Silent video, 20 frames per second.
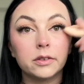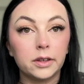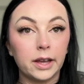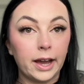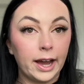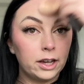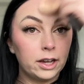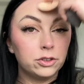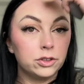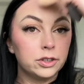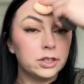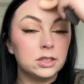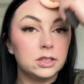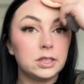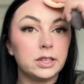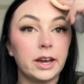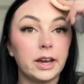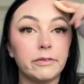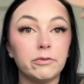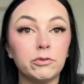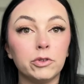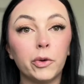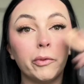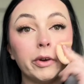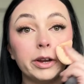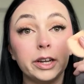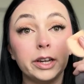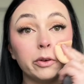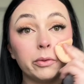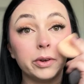As you can see, I have no
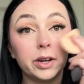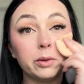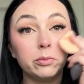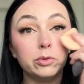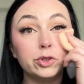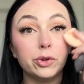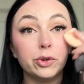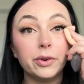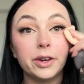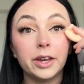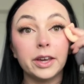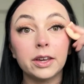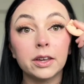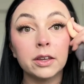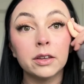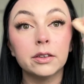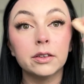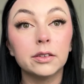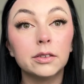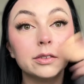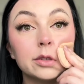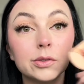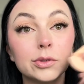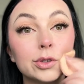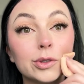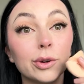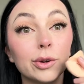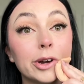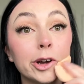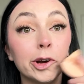idea what I'm doing,
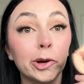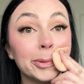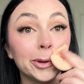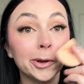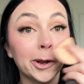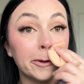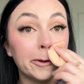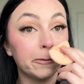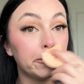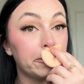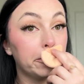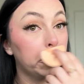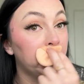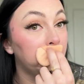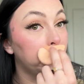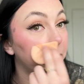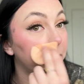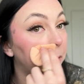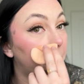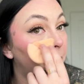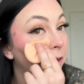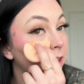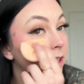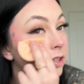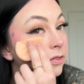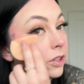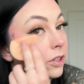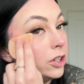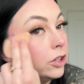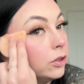so I hope you're not following along this
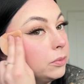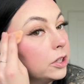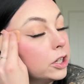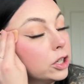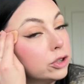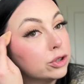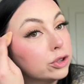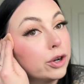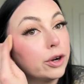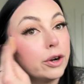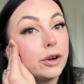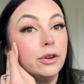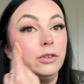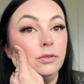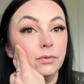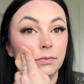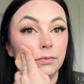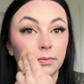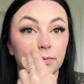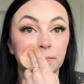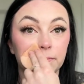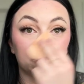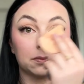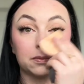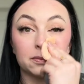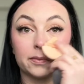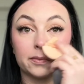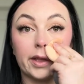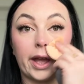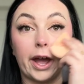video because girl,
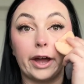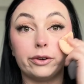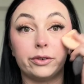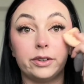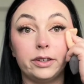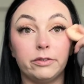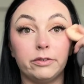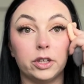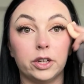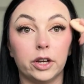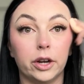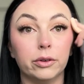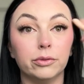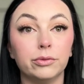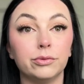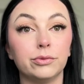I don't even know.